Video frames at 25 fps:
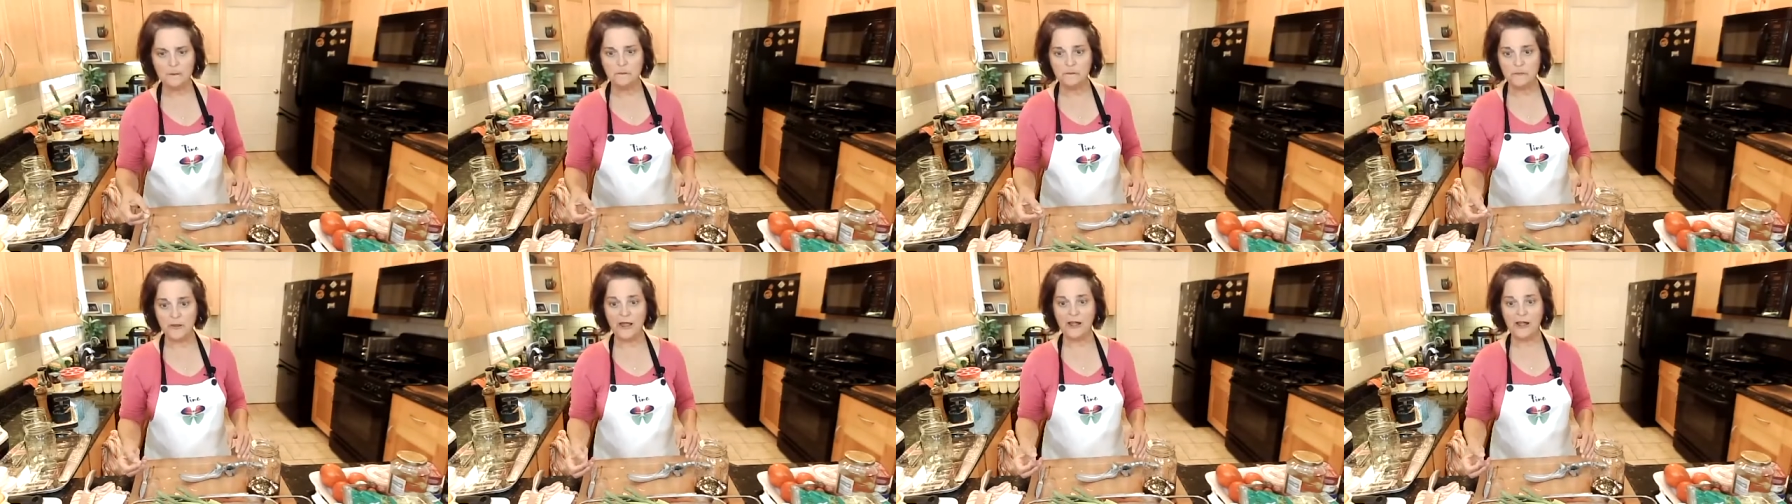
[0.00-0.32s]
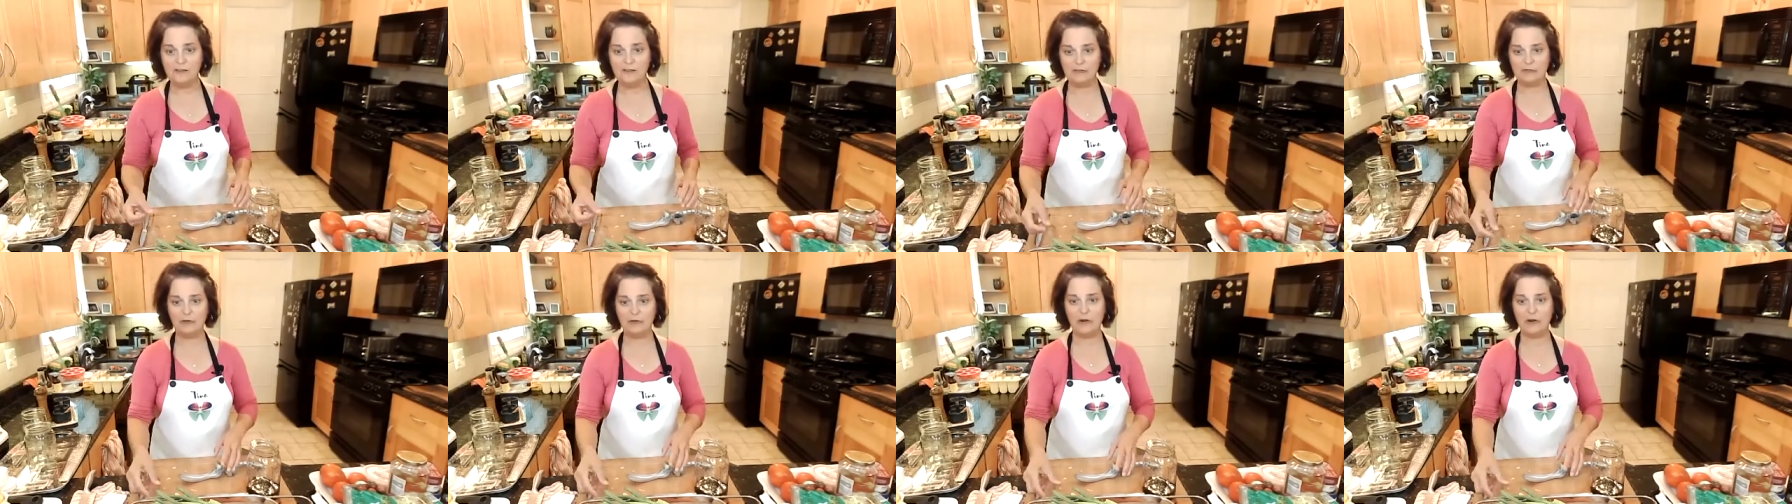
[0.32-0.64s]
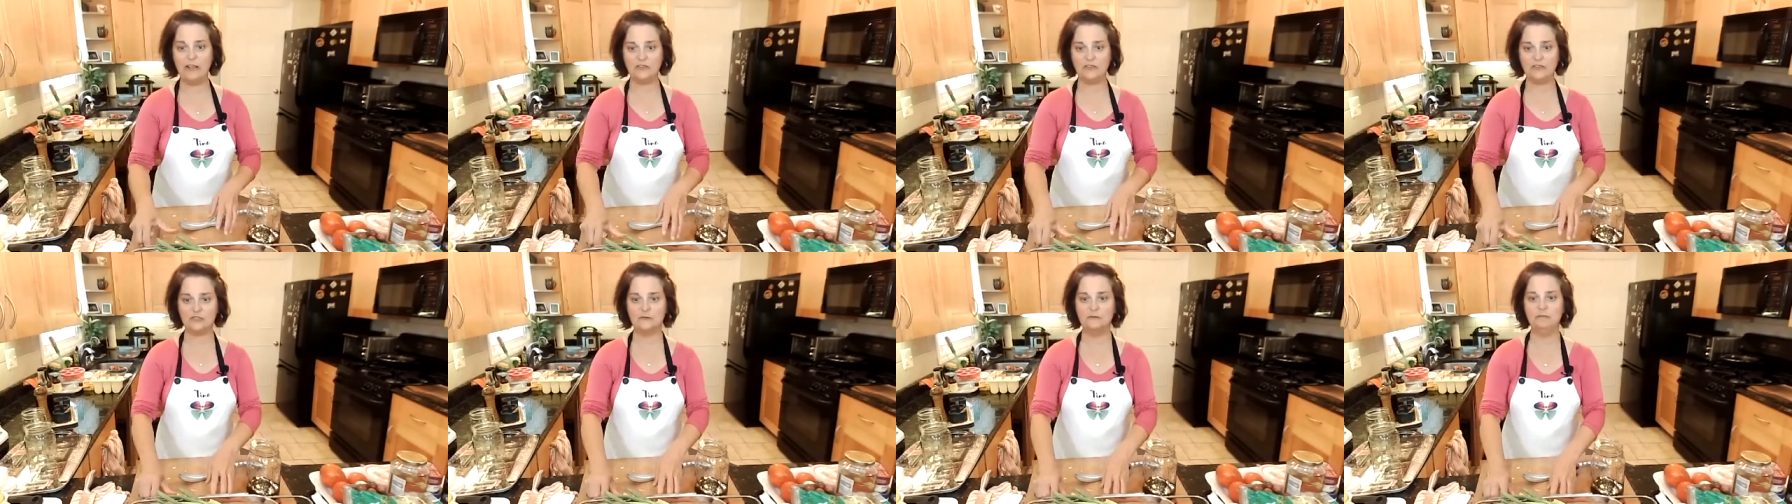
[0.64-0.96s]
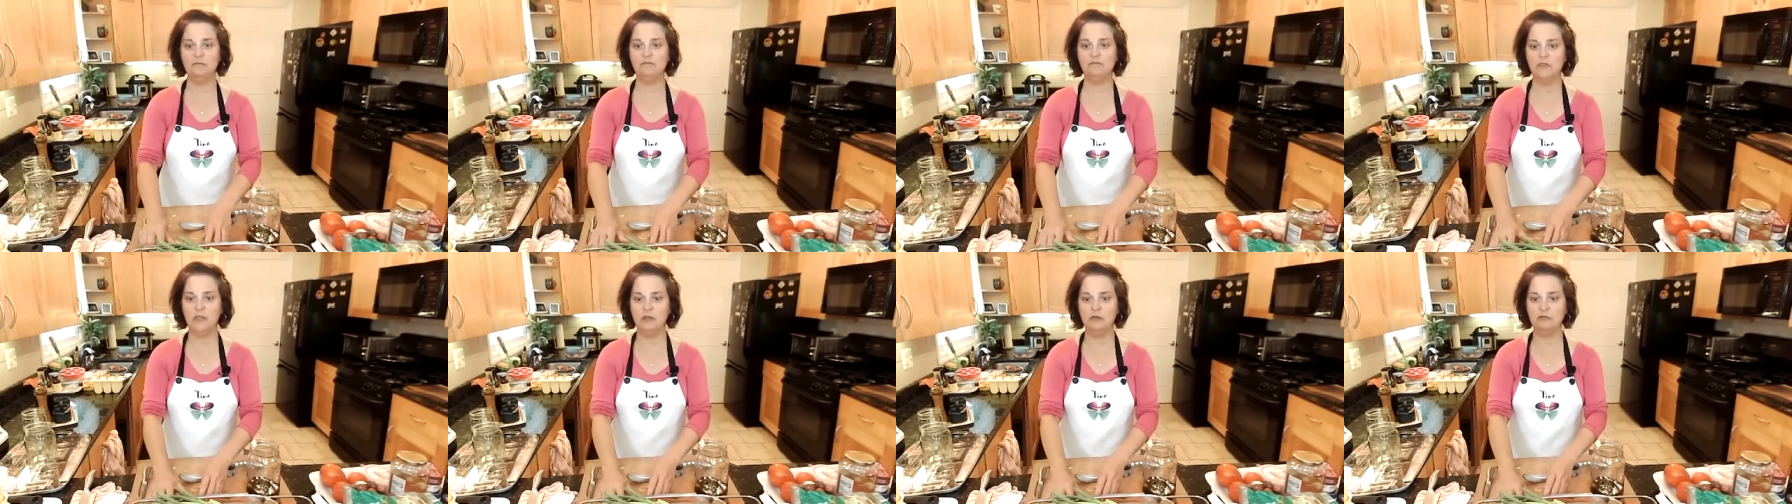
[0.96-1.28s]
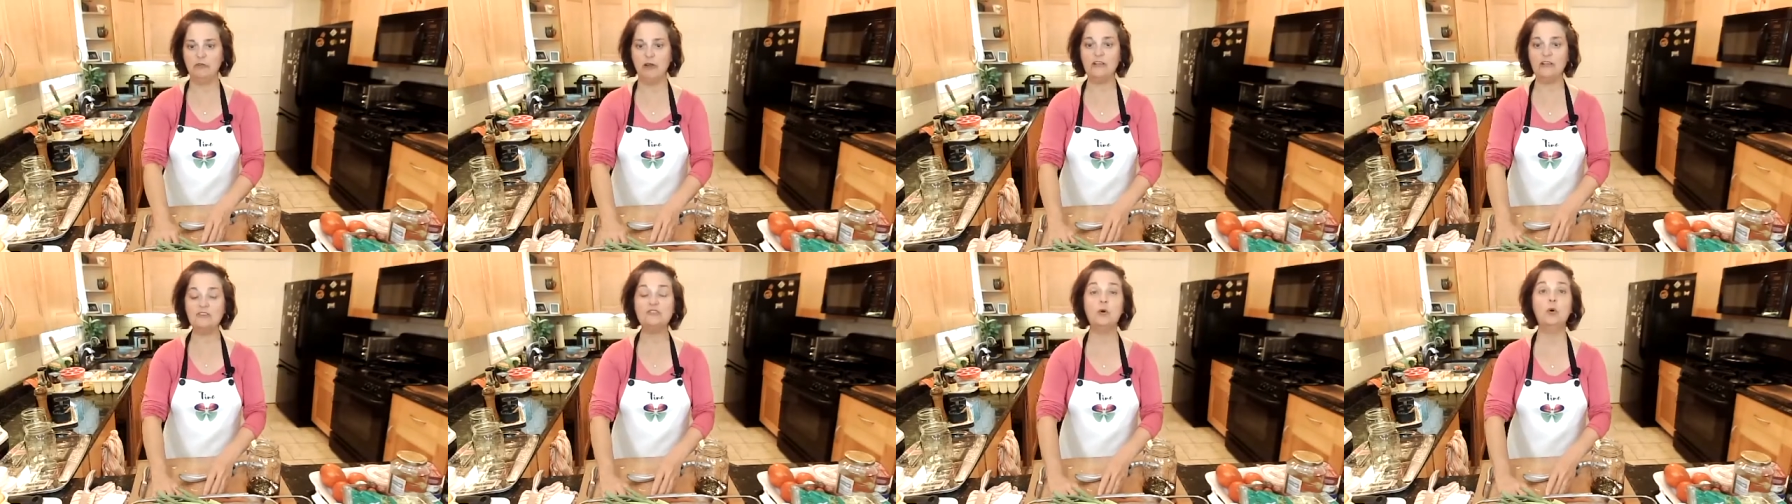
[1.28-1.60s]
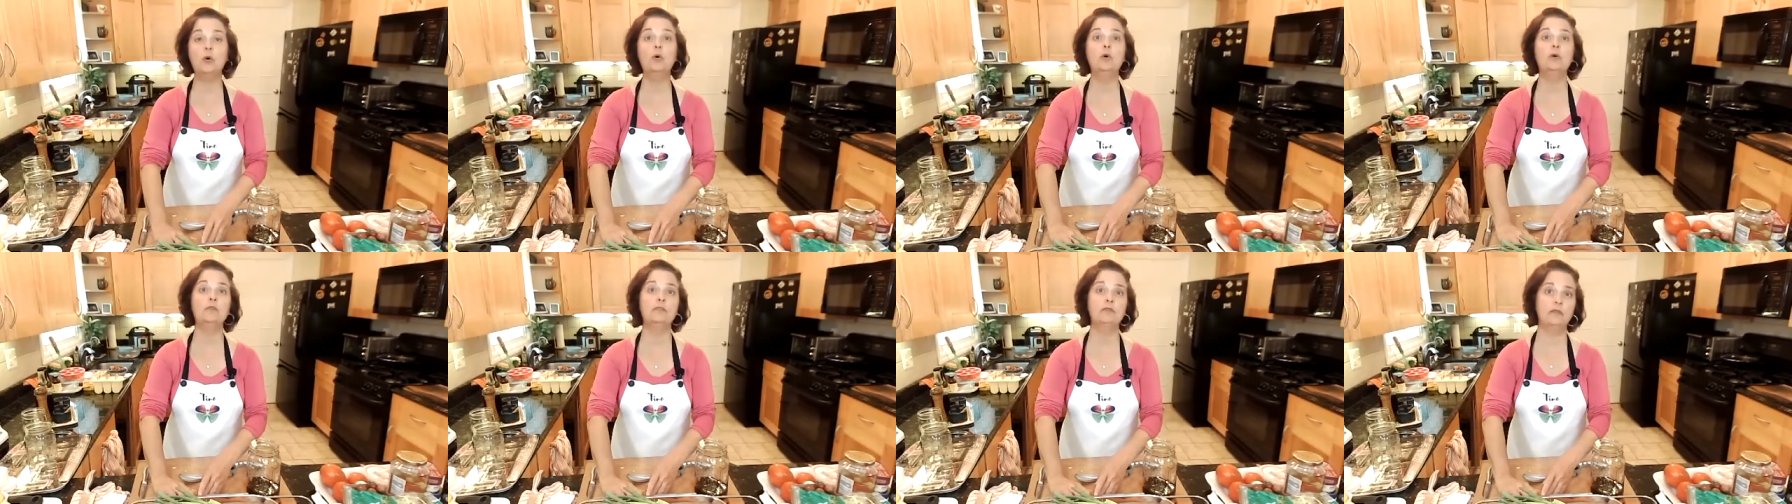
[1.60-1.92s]
Yeah, fresh,
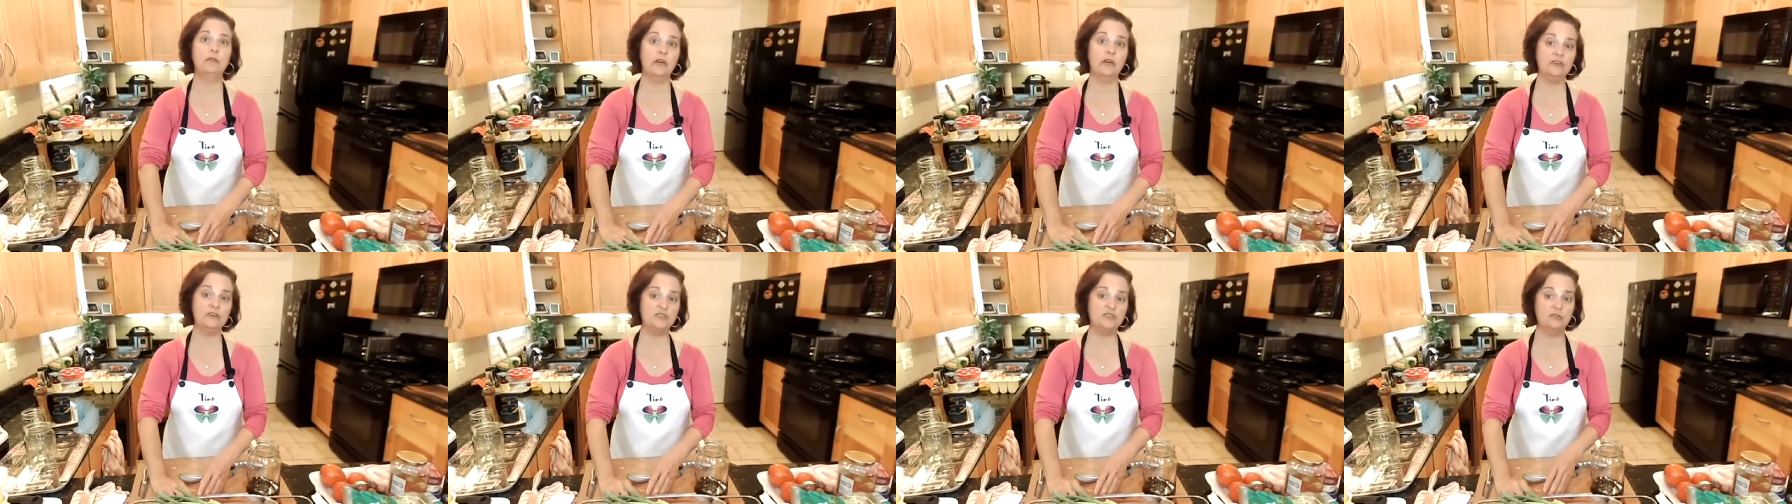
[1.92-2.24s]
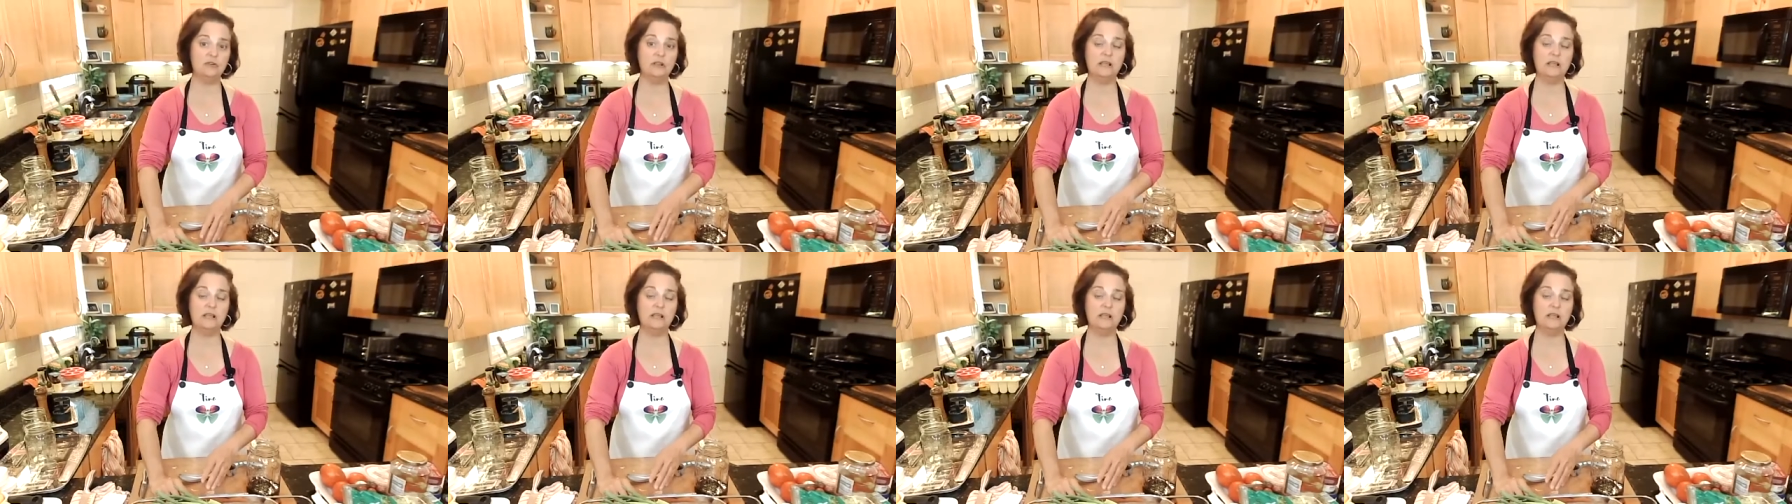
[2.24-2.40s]
oh, fresh,